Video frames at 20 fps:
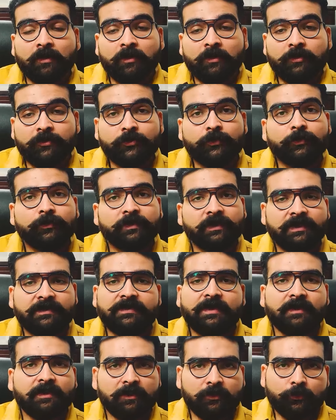So
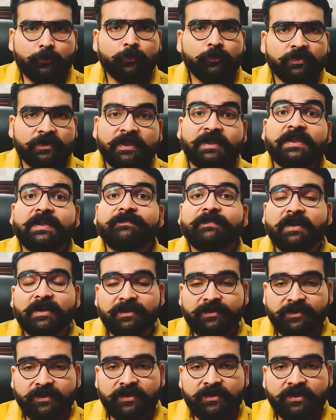these are the two
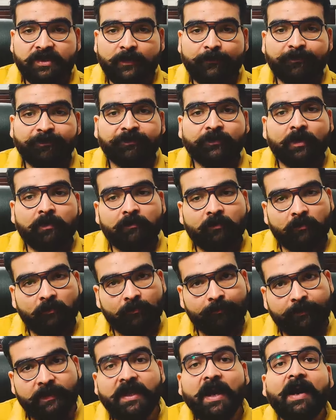significances
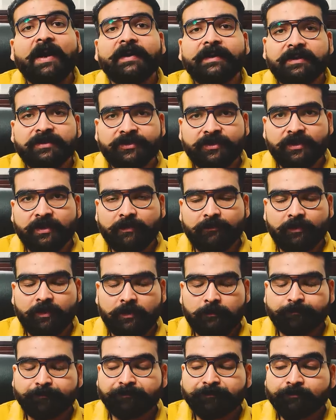behind Ishta
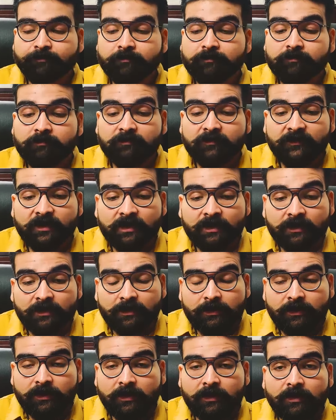Devata.
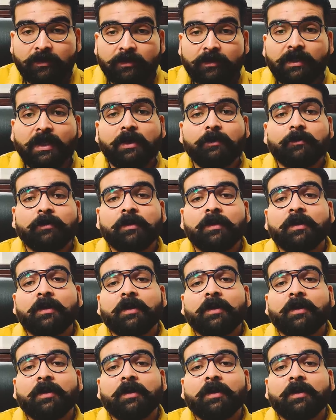Now,